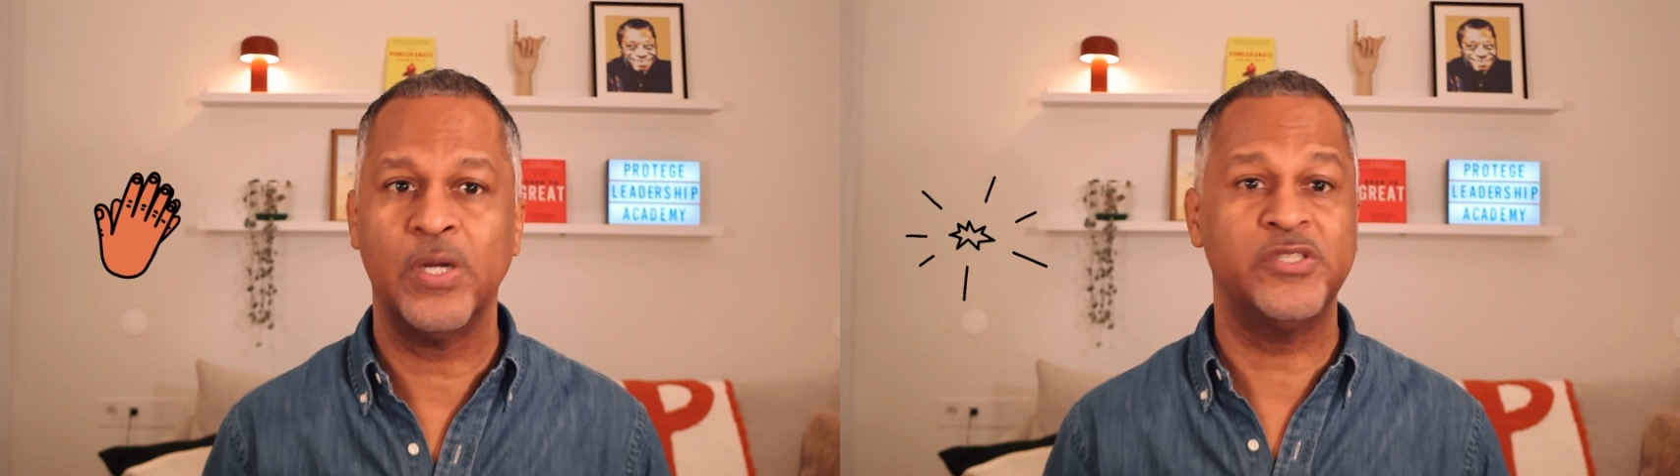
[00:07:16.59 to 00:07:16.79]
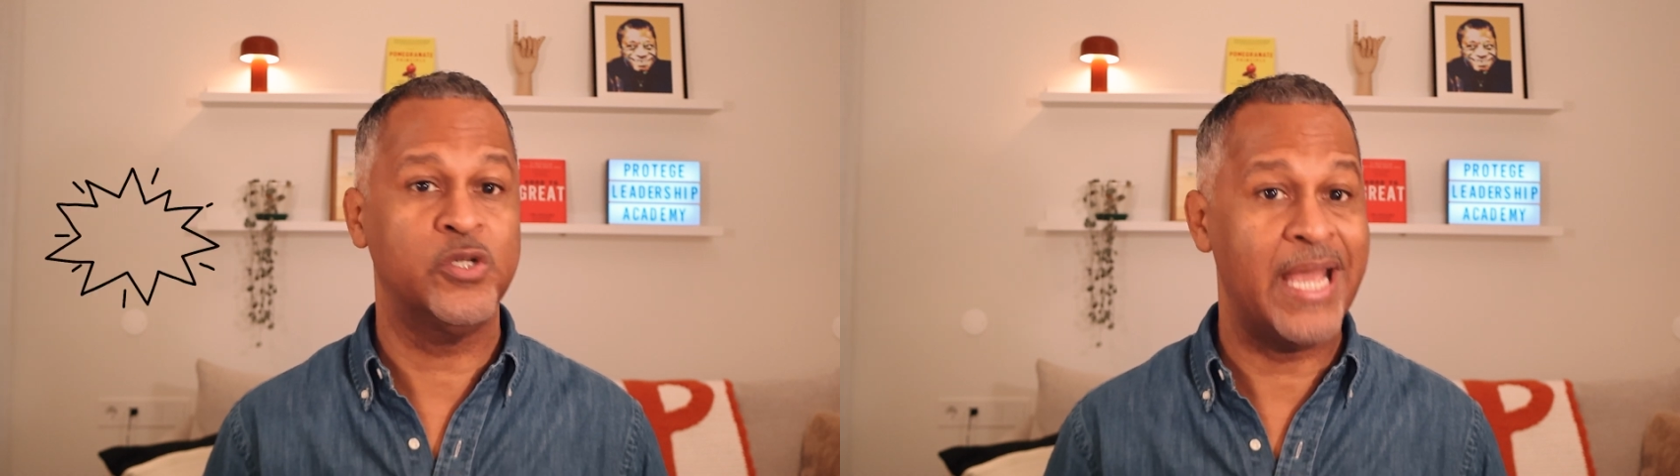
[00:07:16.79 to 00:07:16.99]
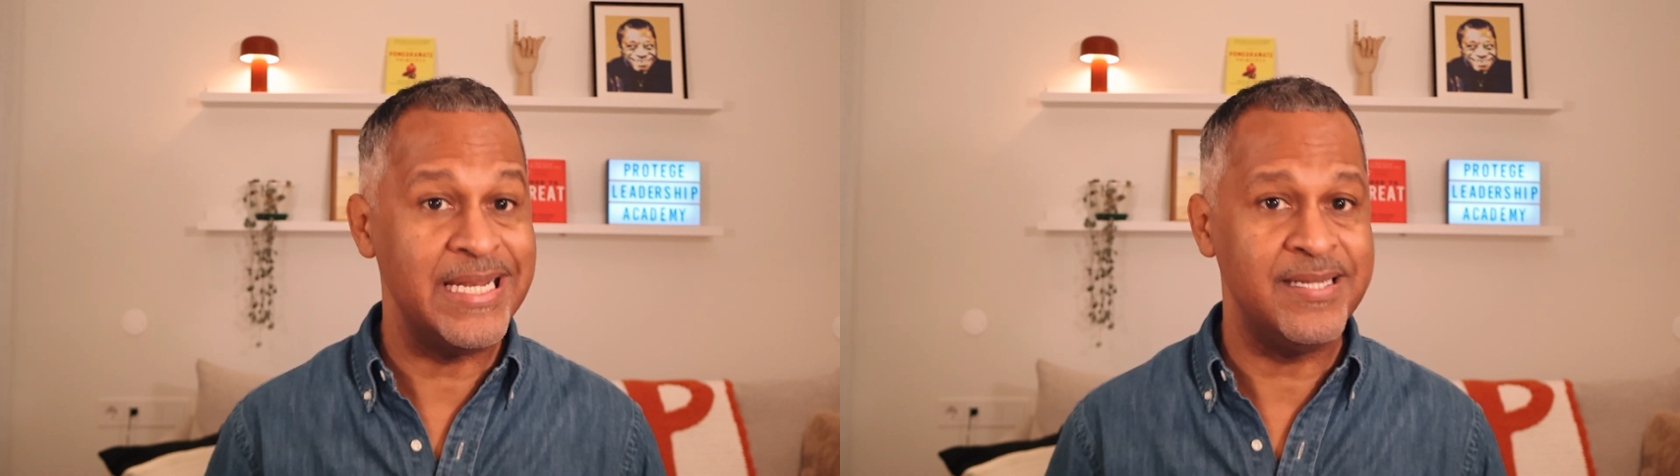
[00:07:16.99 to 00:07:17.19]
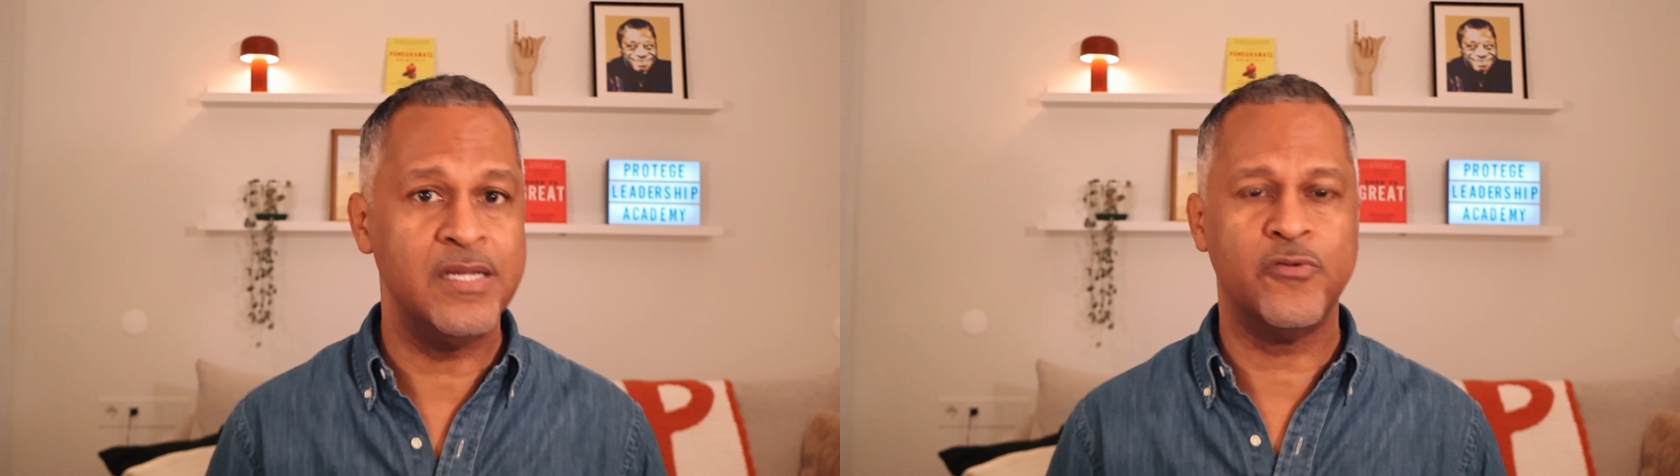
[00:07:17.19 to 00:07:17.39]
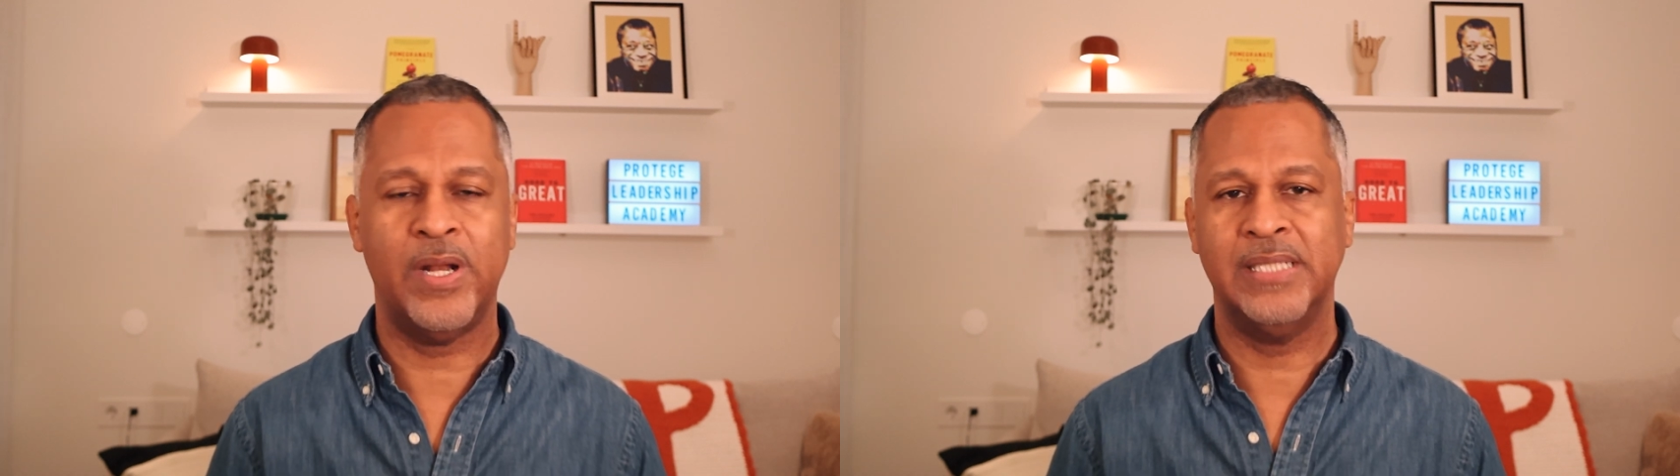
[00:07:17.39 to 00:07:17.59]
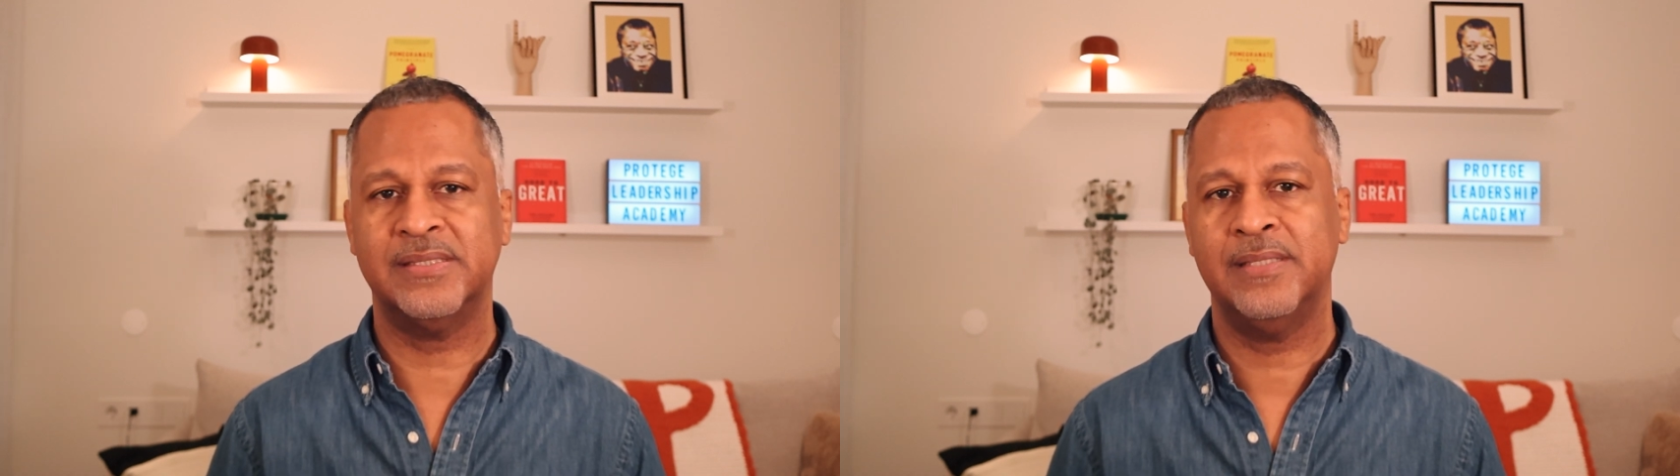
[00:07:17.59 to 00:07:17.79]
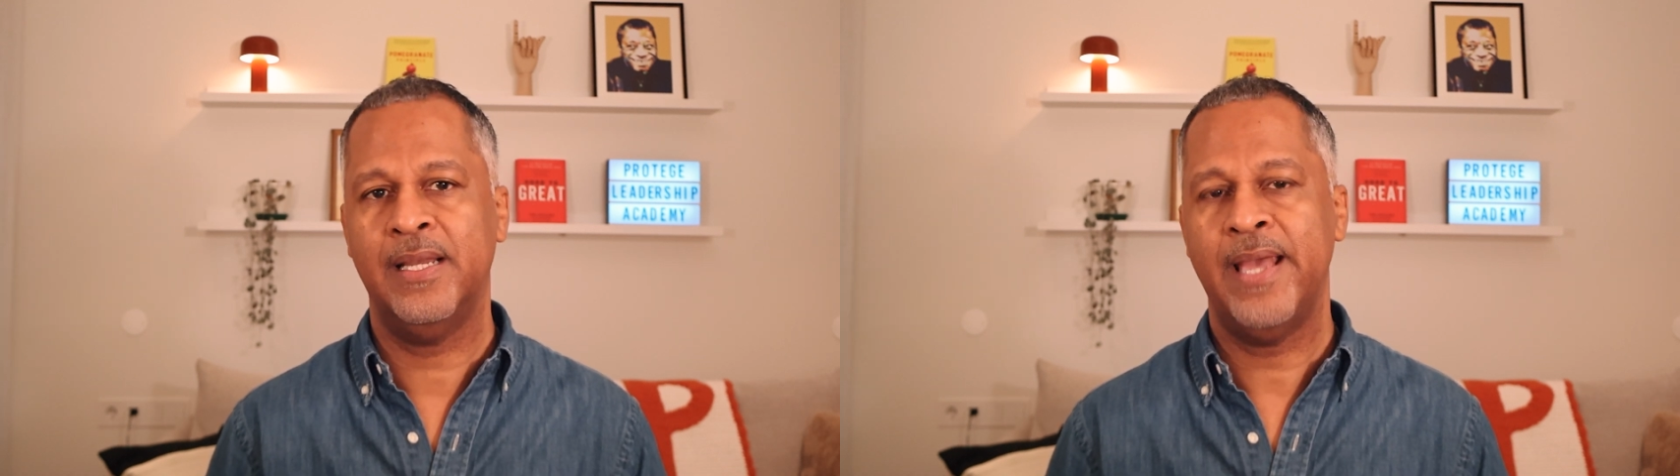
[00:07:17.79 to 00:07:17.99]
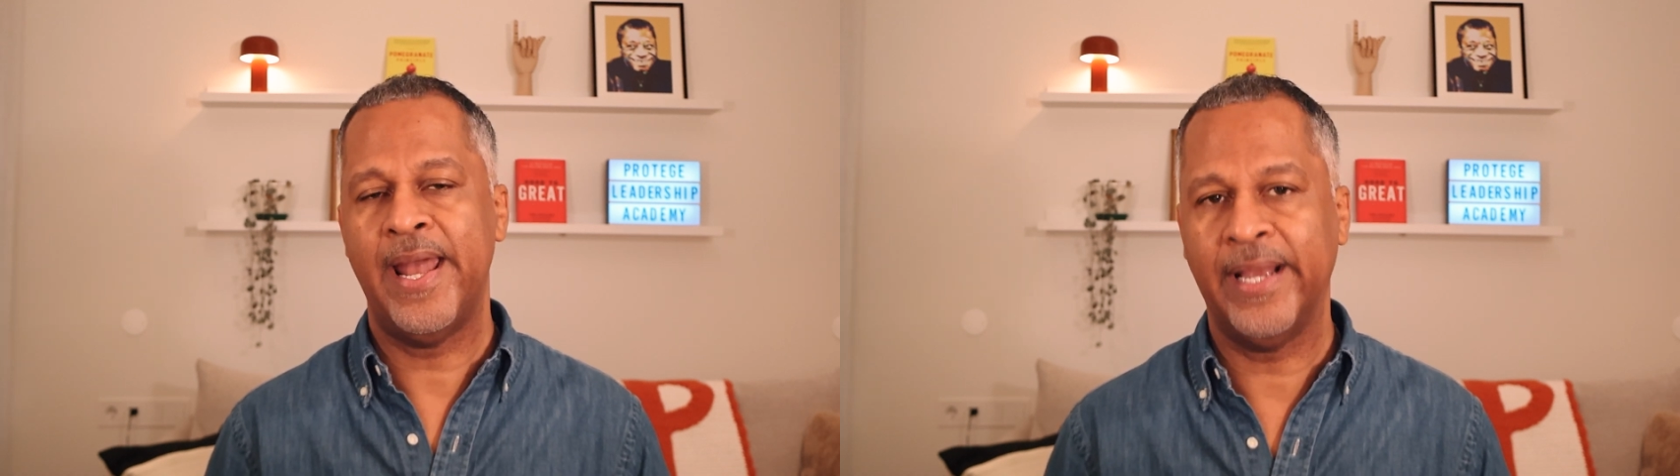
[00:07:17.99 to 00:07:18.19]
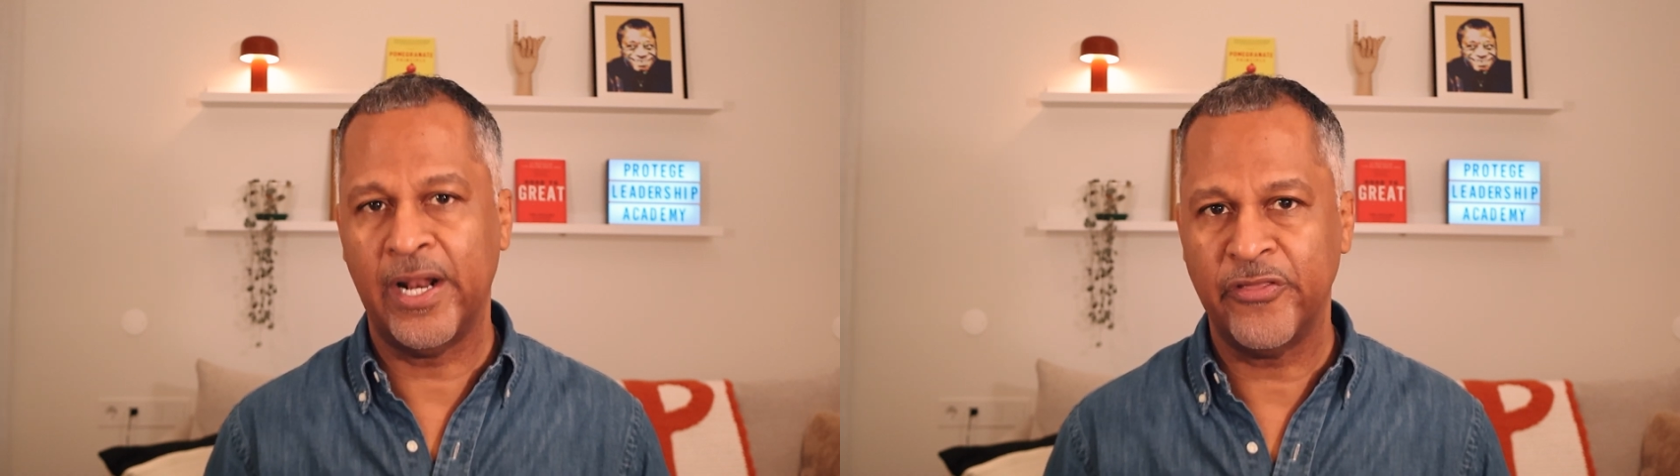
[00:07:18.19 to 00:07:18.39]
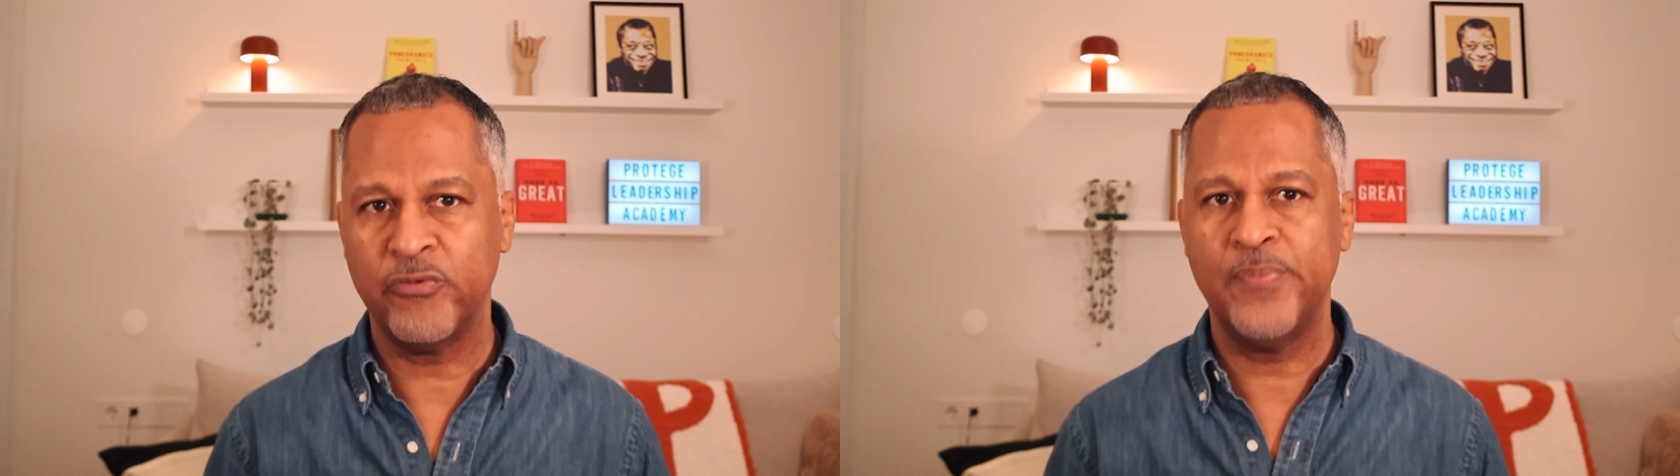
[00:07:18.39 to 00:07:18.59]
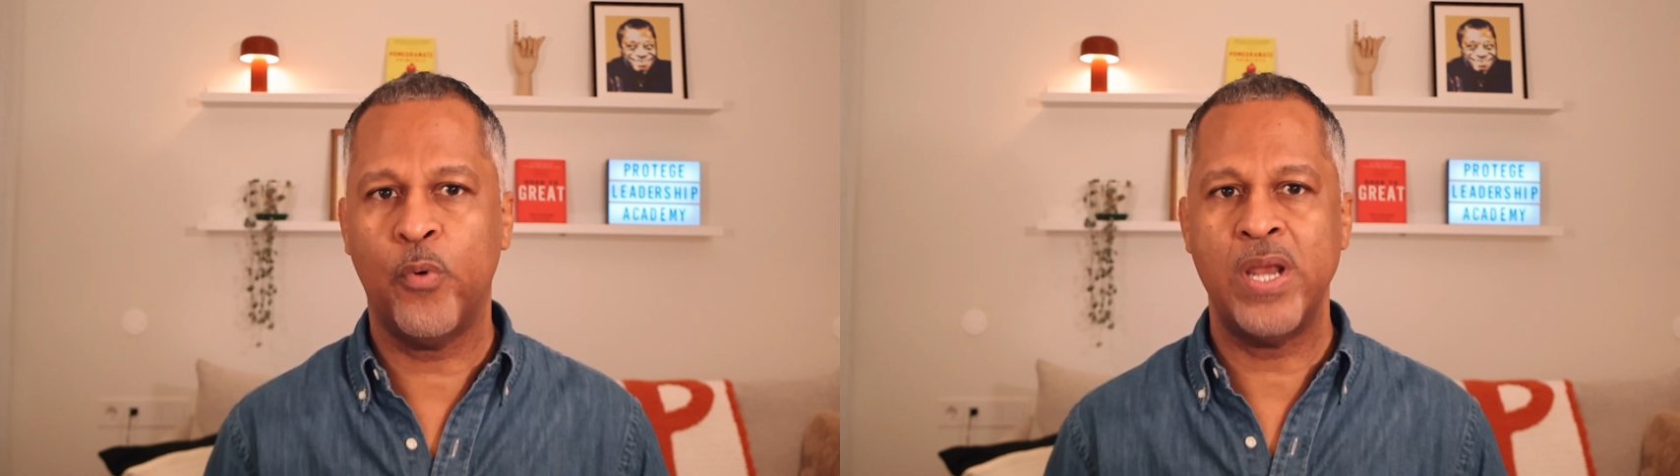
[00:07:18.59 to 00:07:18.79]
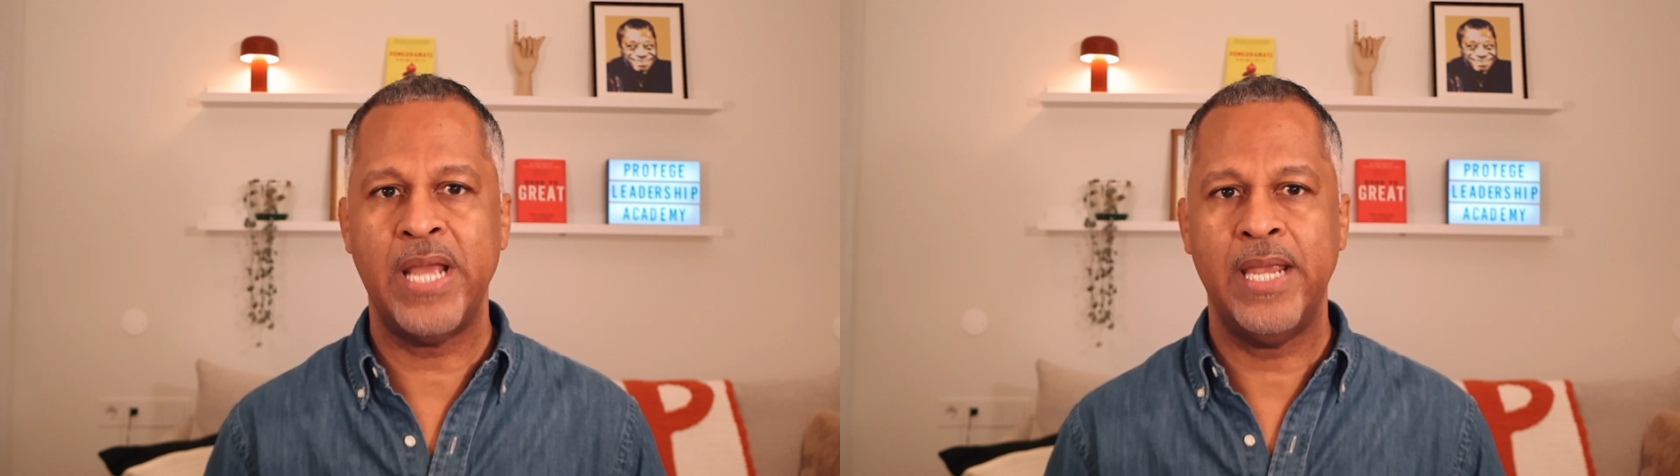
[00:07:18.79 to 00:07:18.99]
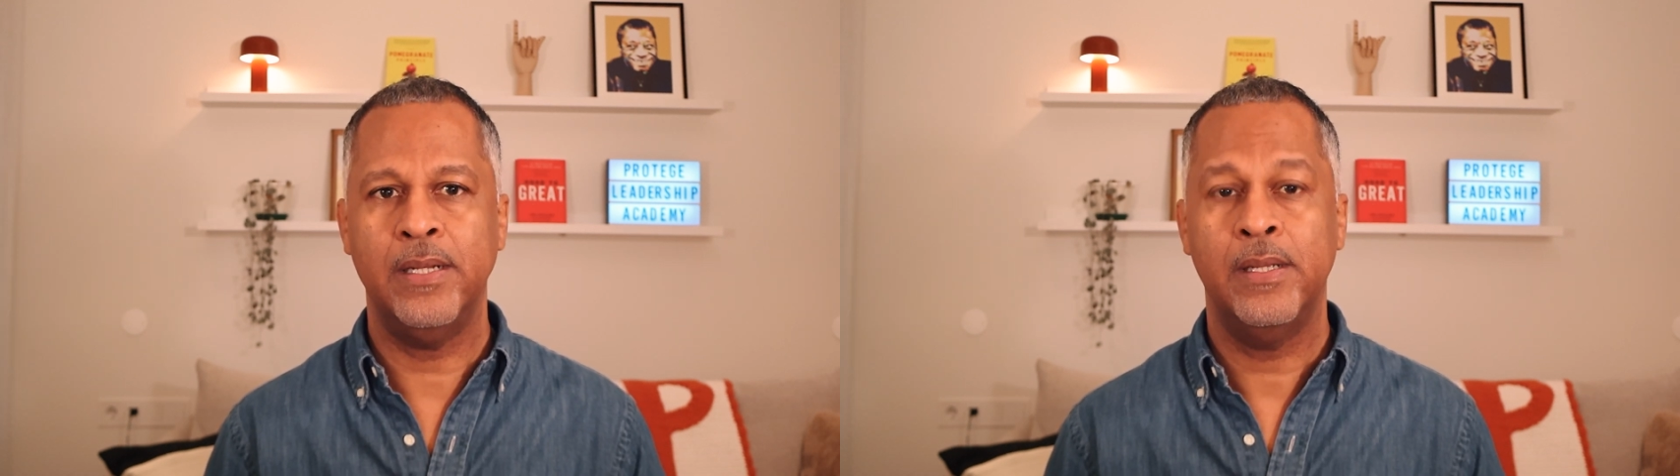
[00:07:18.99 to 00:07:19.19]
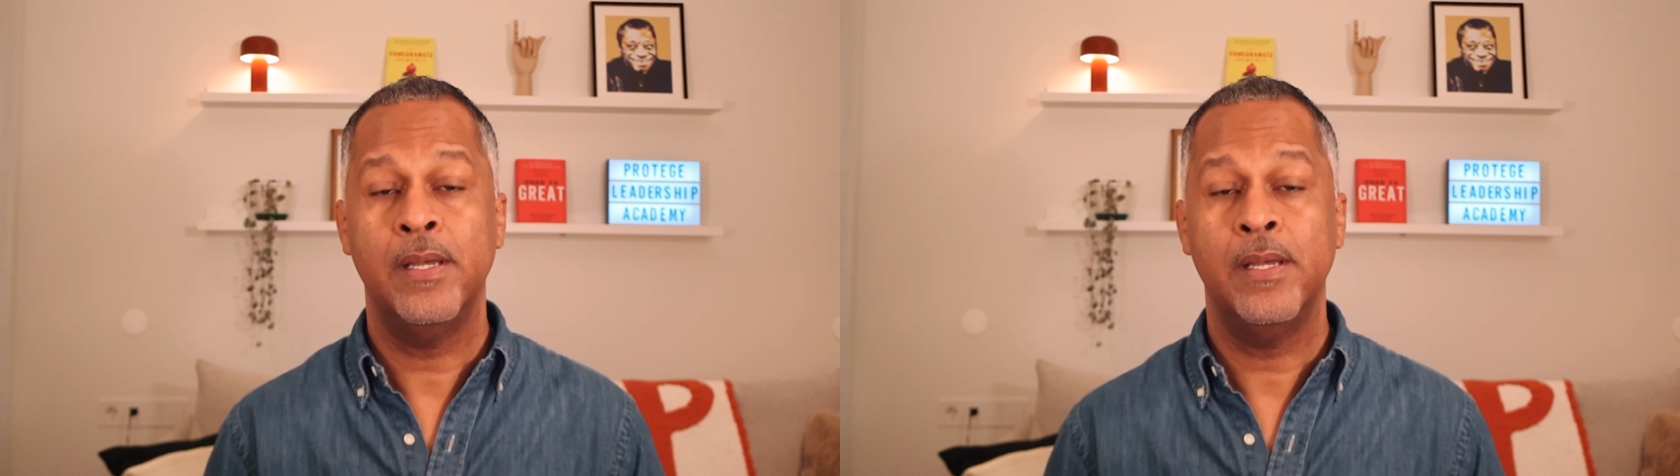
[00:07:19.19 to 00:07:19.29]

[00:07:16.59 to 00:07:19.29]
I took 18 credits, and I got 3.8.